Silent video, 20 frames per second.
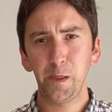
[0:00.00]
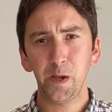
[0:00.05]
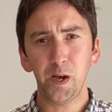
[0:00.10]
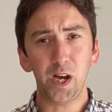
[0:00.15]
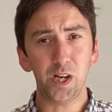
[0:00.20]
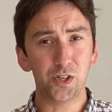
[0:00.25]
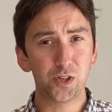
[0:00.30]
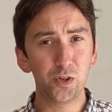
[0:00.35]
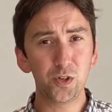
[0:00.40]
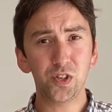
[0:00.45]

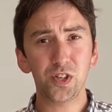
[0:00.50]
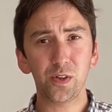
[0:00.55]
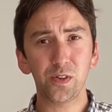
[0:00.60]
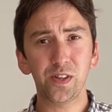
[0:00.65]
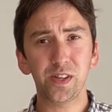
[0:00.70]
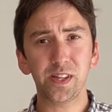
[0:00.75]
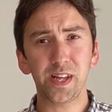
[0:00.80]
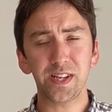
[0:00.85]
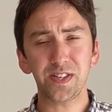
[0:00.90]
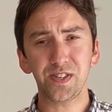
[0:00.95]
I do still
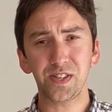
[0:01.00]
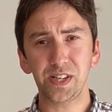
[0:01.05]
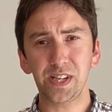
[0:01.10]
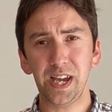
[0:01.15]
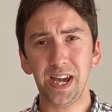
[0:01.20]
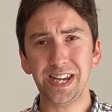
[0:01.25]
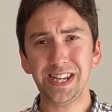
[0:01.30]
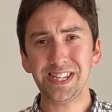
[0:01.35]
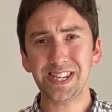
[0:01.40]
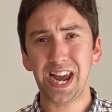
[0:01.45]
think that's the
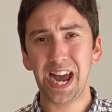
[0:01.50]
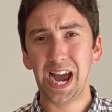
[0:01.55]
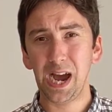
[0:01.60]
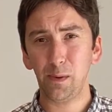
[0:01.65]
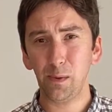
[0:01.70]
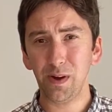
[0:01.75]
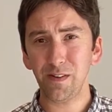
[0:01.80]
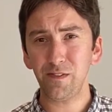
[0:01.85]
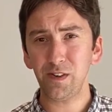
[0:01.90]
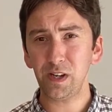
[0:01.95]
case.
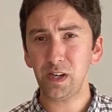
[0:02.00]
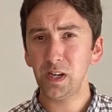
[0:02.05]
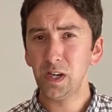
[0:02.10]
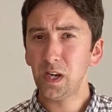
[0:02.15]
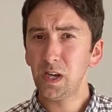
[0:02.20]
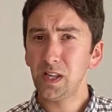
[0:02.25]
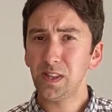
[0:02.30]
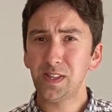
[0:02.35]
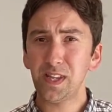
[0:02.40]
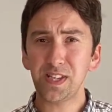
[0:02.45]
However,
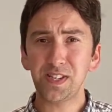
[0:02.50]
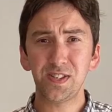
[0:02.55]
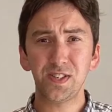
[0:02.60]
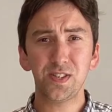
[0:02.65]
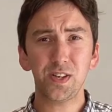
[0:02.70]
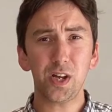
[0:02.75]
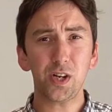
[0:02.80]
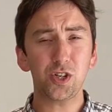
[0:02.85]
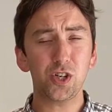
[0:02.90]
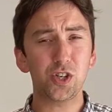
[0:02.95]
there's
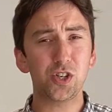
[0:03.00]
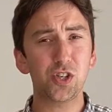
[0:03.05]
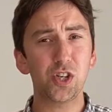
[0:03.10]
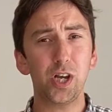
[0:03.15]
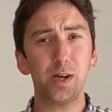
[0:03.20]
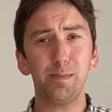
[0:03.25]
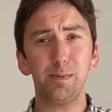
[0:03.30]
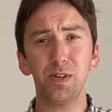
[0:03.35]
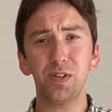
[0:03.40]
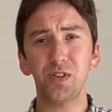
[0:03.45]
such a
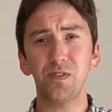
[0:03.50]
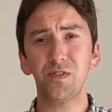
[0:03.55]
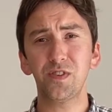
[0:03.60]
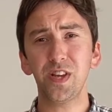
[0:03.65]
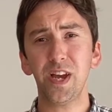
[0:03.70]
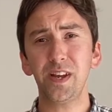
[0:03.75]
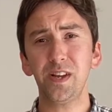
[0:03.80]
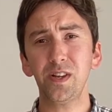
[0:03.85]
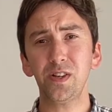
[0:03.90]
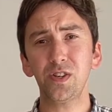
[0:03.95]
surplus of
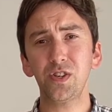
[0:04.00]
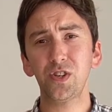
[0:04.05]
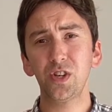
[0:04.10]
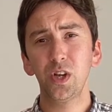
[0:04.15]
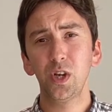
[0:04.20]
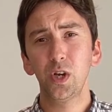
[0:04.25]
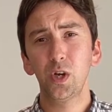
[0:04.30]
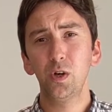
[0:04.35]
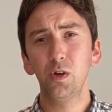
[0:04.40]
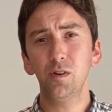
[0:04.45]

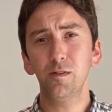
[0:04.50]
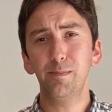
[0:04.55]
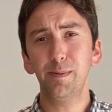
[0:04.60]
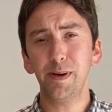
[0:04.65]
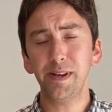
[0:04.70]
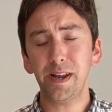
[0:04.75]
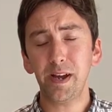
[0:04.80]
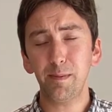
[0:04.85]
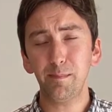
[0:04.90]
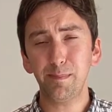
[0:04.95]
tenants who
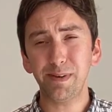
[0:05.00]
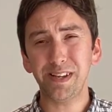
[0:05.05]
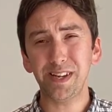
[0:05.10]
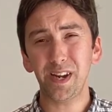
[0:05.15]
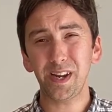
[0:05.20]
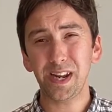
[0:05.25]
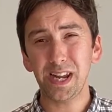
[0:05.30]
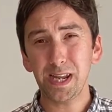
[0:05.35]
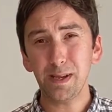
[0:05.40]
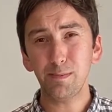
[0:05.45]
have been
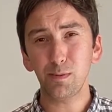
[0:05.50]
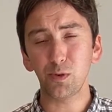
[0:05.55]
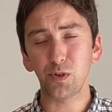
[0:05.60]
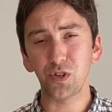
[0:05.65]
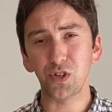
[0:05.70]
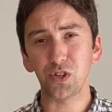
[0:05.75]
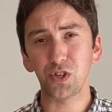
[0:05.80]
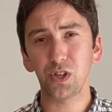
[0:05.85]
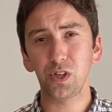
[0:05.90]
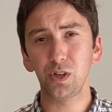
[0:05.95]
unable
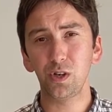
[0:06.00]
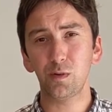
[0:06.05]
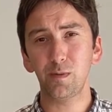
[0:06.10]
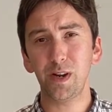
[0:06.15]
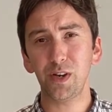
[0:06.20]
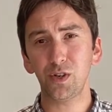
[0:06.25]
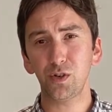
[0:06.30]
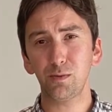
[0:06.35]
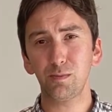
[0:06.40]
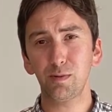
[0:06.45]
to secure
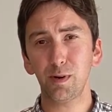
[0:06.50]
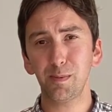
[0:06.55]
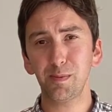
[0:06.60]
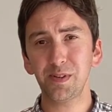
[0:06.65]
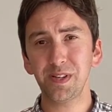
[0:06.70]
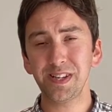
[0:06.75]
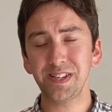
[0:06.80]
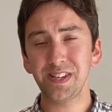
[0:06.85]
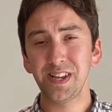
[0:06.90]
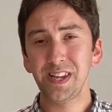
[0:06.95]
rental
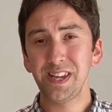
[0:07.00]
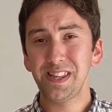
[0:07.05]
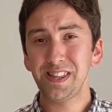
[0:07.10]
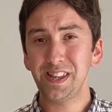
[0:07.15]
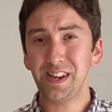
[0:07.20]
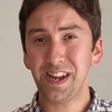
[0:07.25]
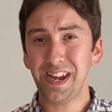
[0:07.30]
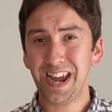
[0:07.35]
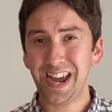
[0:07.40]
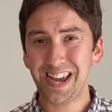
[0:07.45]
properties
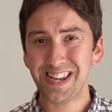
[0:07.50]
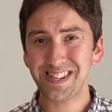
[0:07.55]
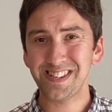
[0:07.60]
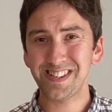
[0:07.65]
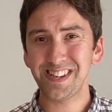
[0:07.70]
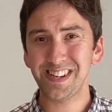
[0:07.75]
that I hazard